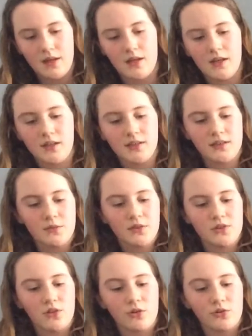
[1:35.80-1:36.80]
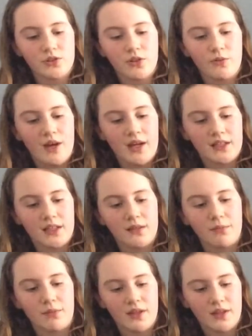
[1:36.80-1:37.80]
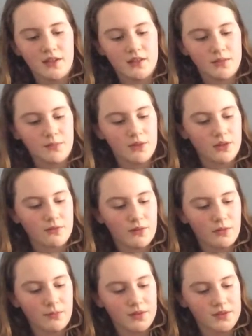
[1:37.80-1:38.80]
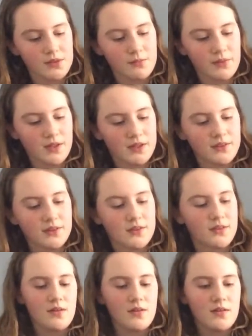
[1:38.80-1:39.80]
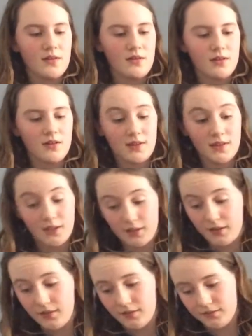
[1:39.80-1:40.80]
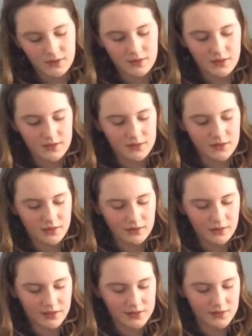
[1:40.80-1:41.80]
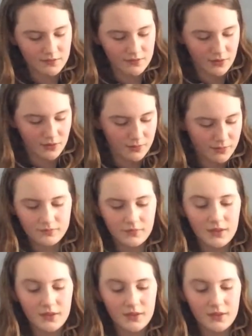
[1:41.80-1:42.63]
Uh, this one's also a hanging plant, but the rope is a bit thinner and there's like less rope.